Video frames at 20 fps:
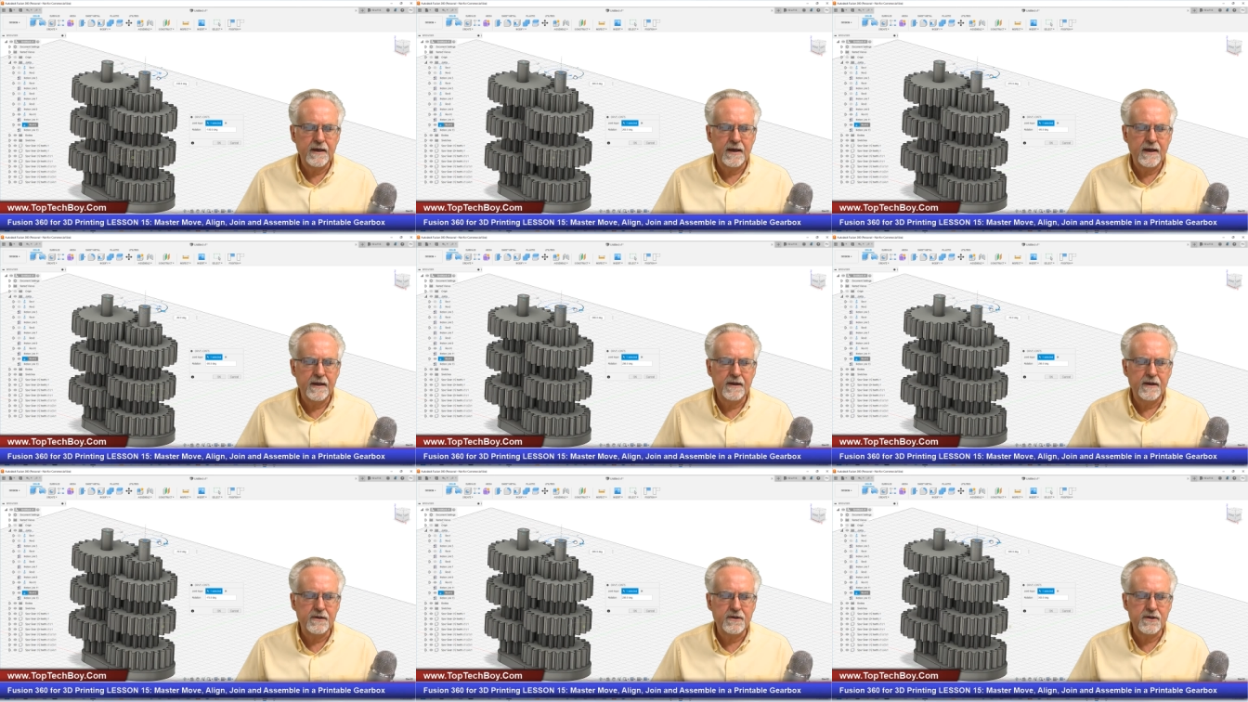
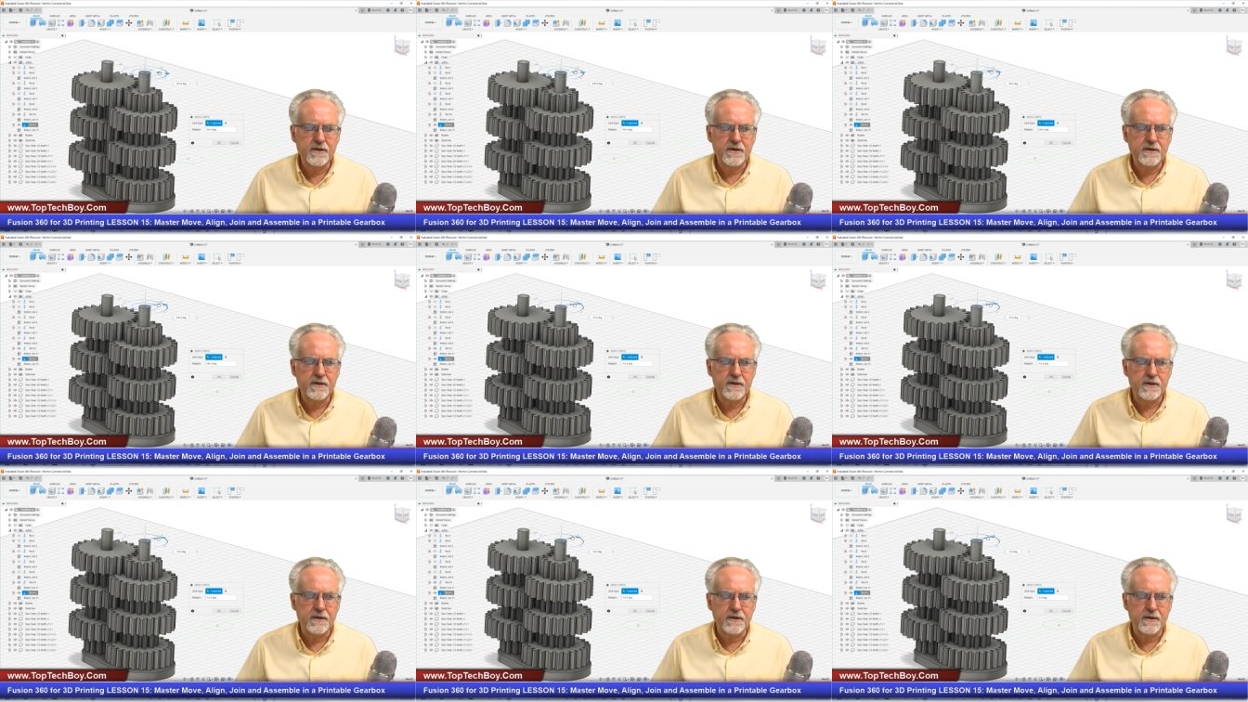and it's
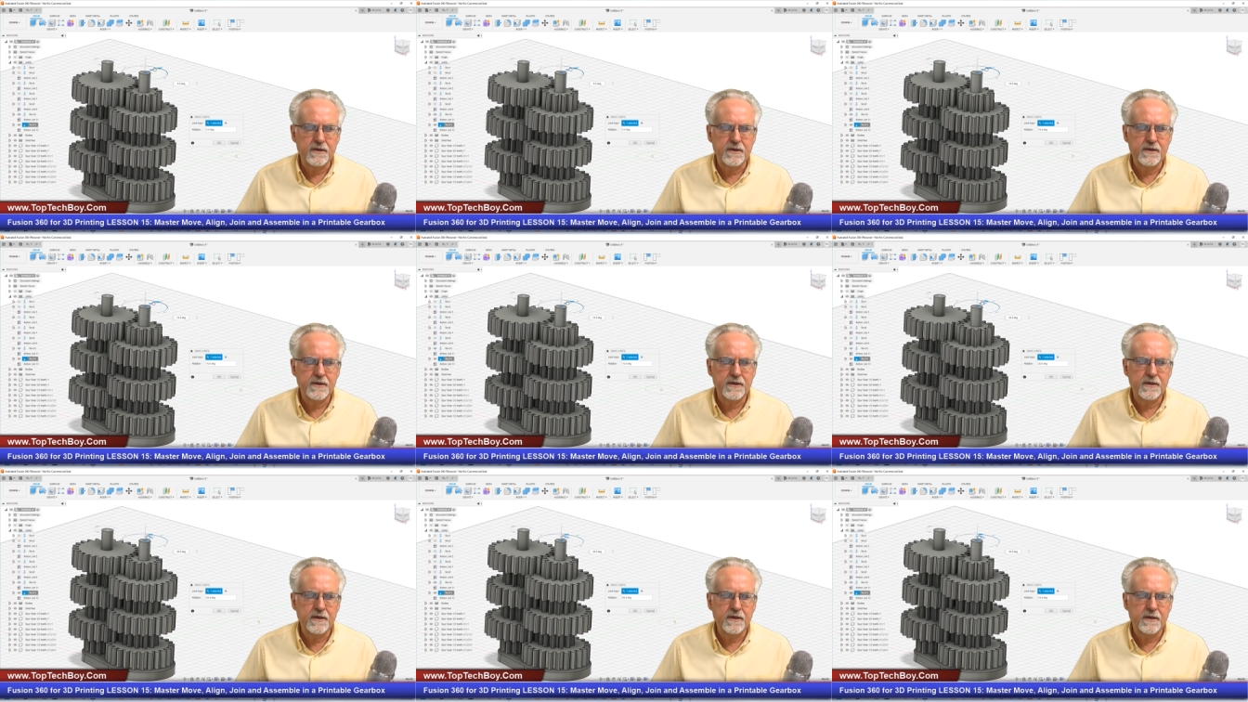just
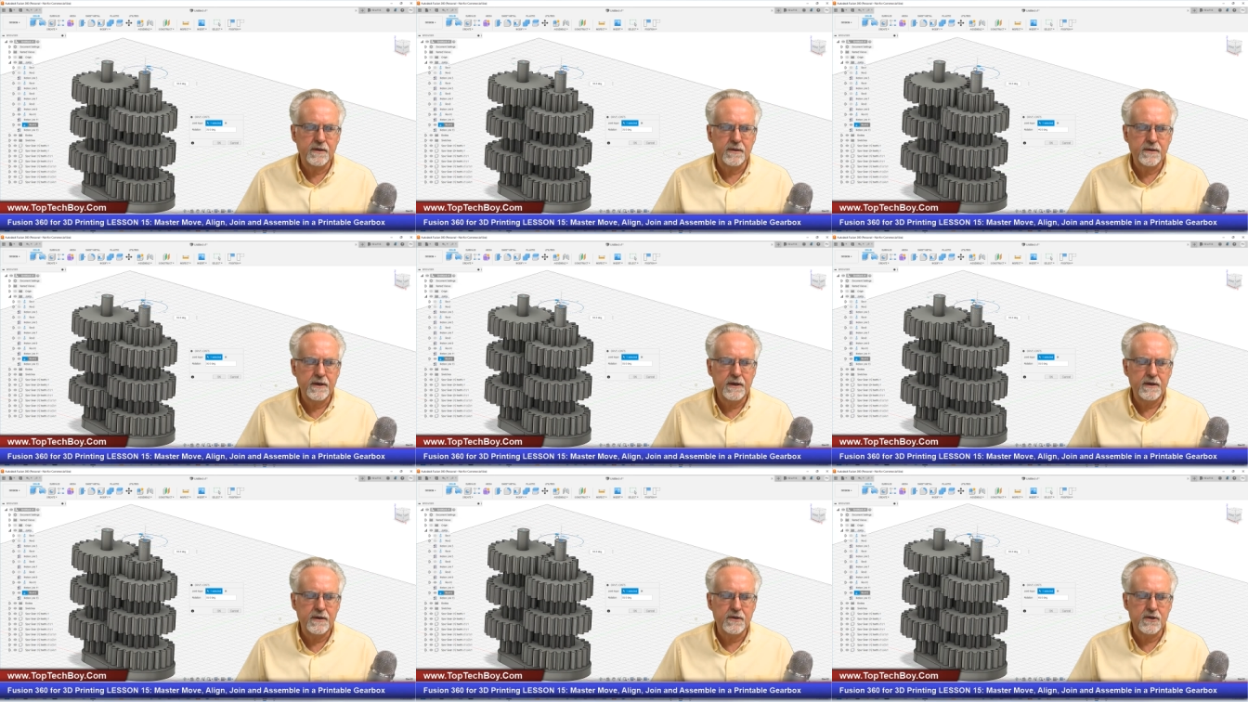
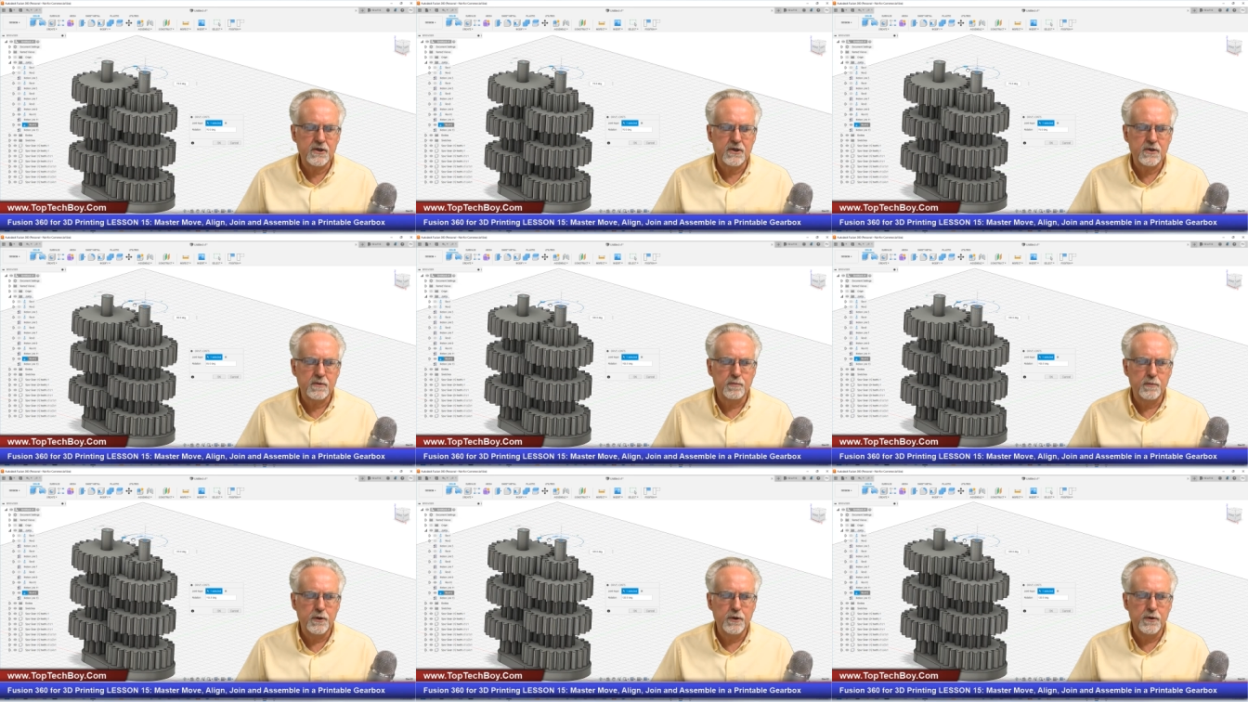silky
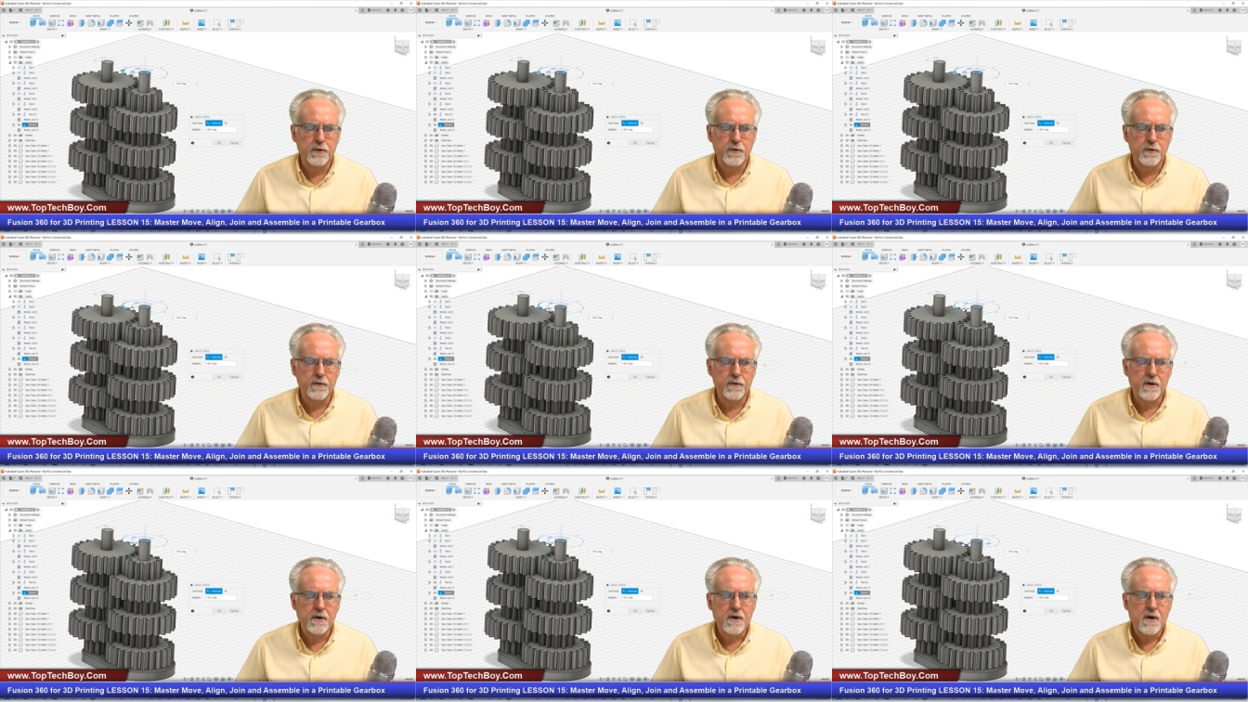smooth.